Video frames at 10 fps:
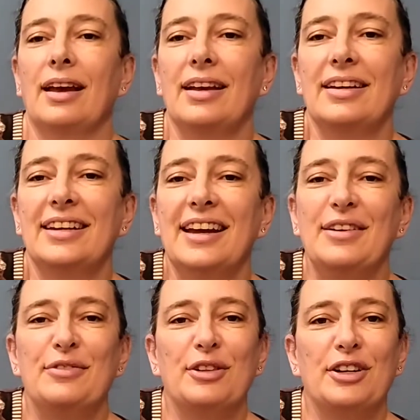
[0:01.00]
G'day
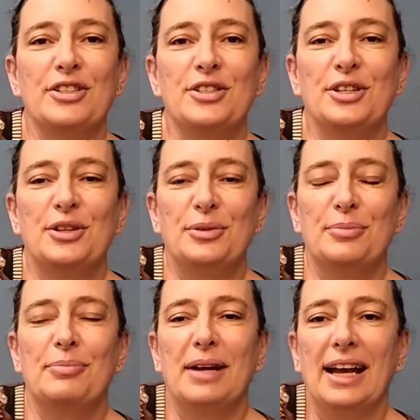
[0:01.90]
Flosstube,
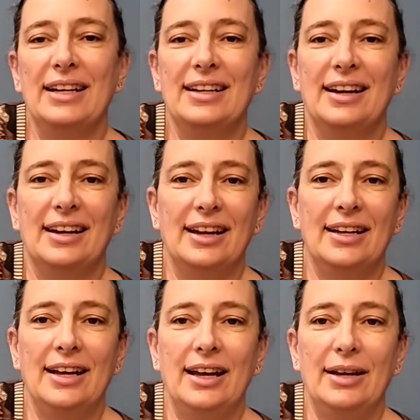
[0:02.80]
Anna
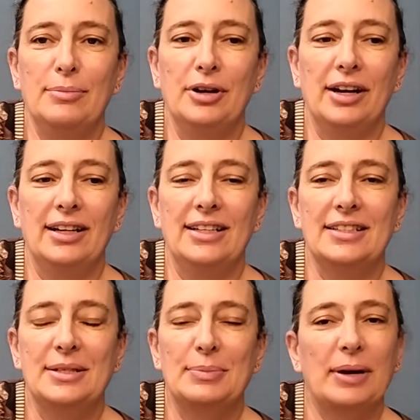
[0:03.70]
aka
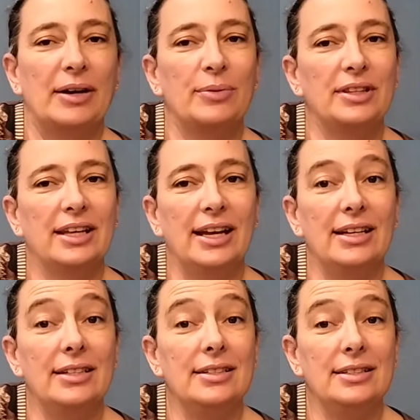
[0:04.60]
Moranalis, back with
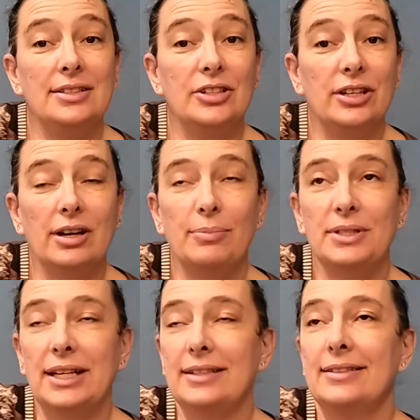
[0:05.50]
a stitching update.